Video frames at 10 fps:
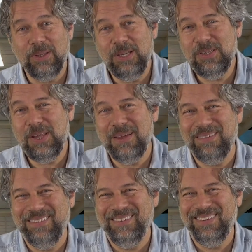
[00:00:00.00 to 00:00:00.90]
these.
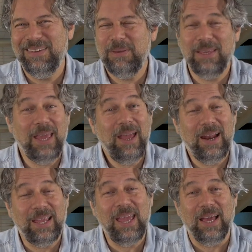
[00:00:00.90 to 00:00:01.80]
You can,
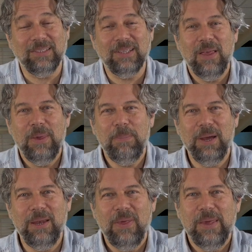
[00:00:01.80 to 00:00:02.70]
I guess, but